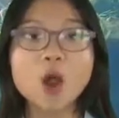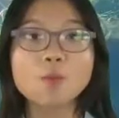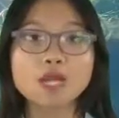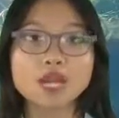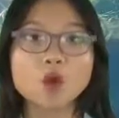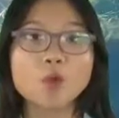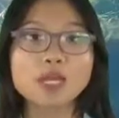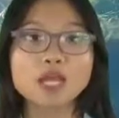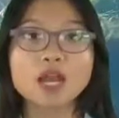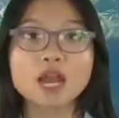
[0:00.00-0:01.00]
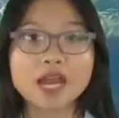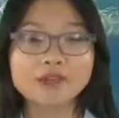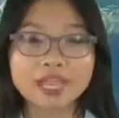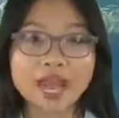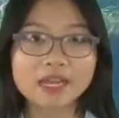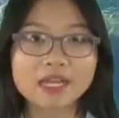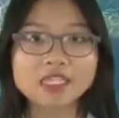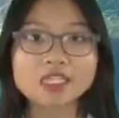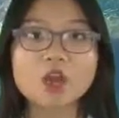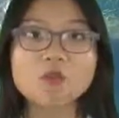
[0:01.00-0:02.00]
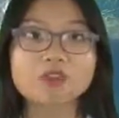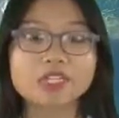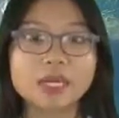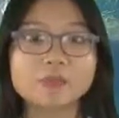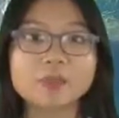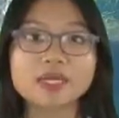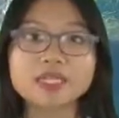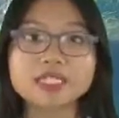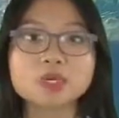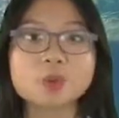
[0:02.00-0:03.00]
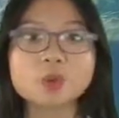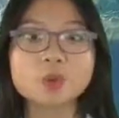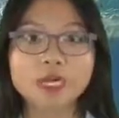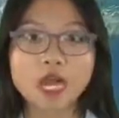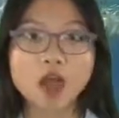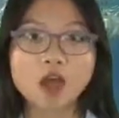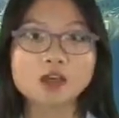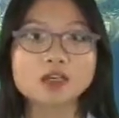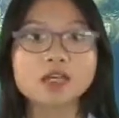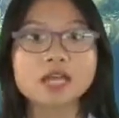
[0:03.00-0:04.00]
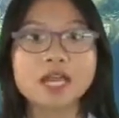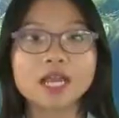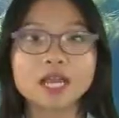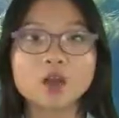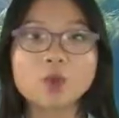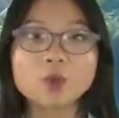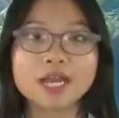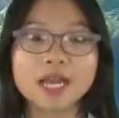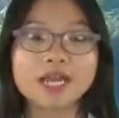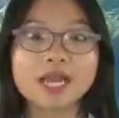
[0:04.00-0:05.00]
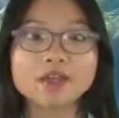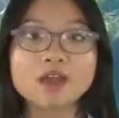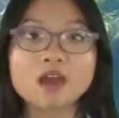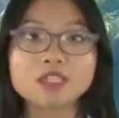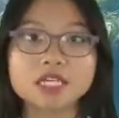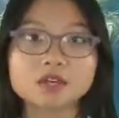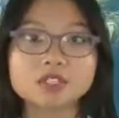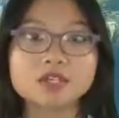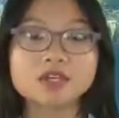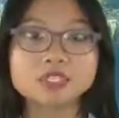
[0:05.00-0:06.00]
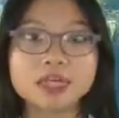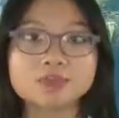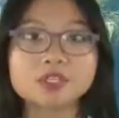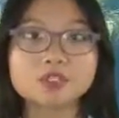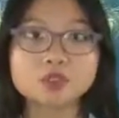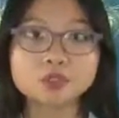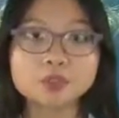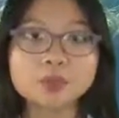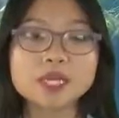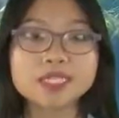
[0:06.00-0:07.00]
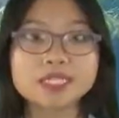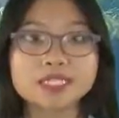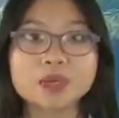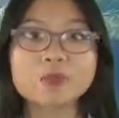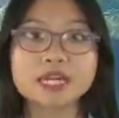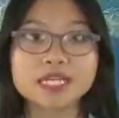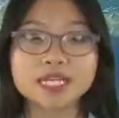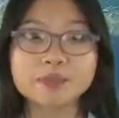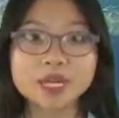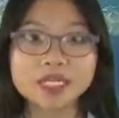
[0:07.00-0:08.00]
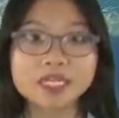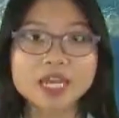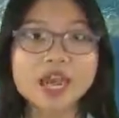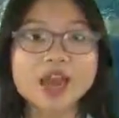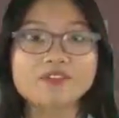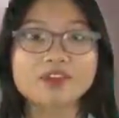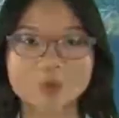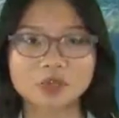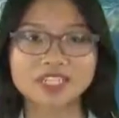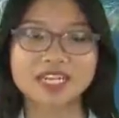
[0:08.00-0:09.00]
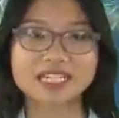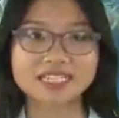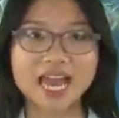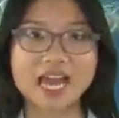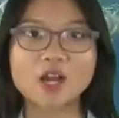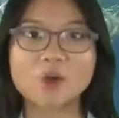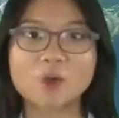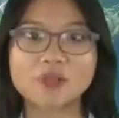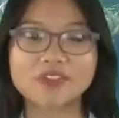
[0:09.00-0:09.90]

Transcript: Burning 300 to 500 calories at the gym, in addition to cutting 300 to 500 calories per day from your diet, will double your weight loss results.